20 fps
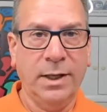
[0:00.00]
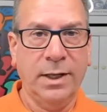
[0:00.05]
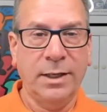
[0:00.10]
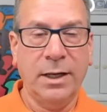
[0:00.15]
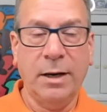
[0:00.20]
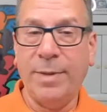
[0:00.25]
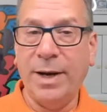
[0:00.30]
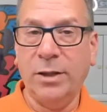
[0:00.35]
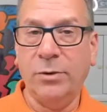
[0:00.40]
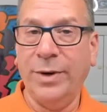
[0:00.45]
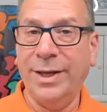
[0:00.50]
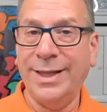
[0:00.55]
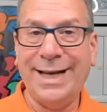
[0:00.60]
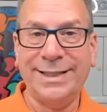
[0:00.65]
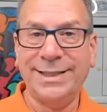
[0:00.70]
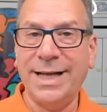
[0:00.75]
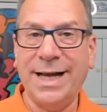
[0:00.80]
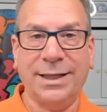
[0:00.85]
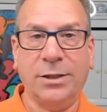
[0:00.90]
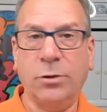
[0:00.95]
Now, by the way,
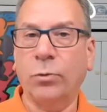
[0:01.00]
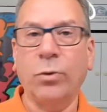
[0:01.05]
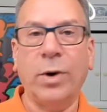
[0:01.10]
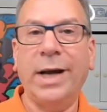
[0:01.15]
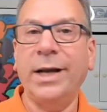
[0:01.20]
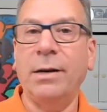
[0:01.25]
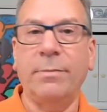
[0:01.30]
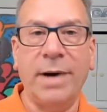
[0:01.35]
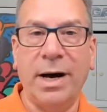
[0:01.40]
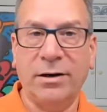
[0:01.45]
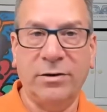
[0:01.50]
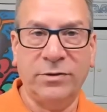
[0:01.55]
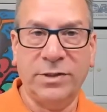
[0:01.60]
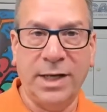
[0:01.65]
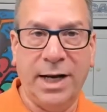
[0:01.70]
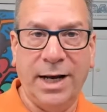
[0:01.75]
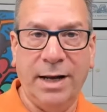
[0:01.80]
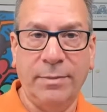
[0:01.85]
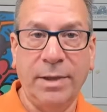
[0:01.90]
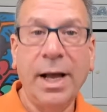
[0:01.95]
that's not the right amount of
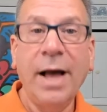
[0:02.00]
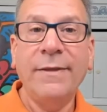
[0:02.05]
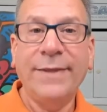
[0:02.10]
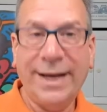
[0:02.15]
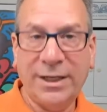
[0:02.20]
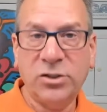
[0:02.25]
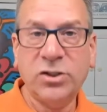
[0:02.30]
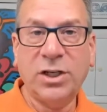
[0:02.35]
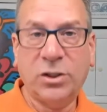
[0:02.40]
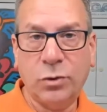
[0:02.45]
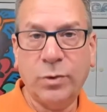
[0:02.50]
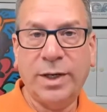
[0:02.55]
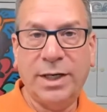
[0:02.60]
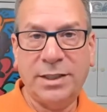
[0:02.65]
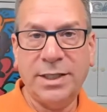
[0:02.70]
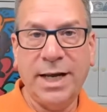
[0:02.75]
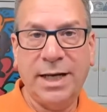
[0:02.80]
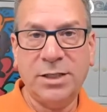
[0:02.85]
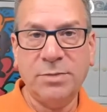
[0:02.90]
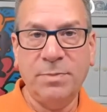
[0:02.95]
time. That's just what it
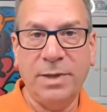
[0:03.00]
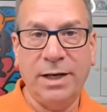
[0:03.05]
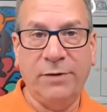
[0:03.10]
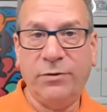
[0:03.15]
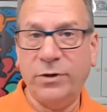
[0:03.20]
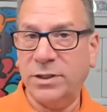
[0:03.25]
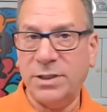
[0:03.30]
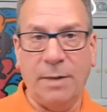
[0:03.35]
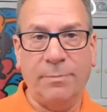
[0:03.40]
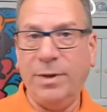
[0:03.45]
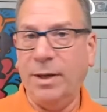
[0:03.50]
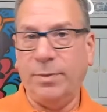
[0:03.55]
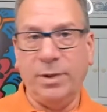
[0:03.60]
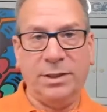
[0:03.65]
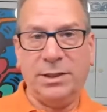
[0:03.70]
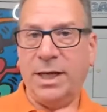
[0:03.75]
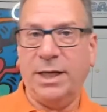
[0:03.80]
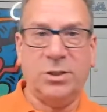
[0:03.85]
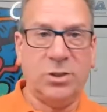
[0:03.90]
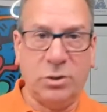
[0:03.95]
takes me. For some people, it
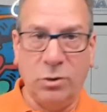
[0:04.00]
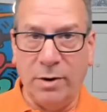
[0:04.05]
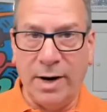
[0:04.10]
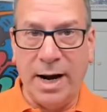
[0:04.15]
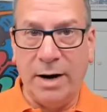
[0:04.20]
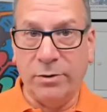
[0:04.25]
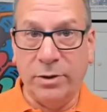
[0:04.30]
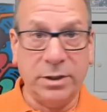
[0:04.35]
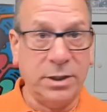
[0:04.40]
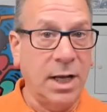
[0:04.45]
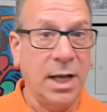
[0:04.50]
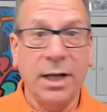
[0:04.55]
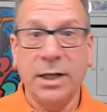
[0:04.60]
takes 2 hours.